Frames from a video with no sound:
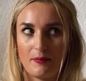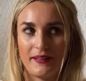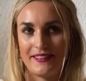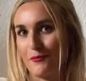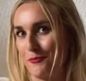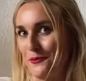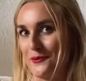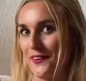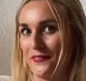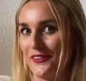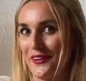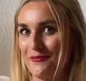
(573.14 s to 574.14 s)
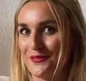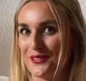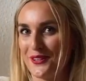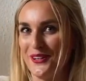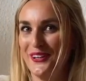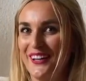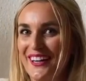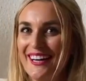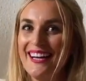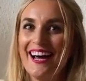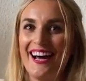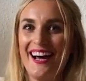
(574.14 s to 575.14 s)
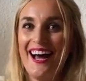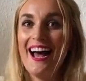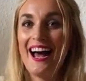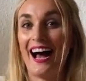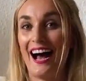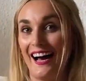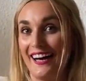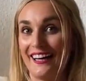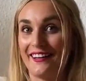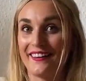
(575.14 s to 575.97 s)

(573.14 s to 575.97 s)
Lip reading: picked up both of them, so I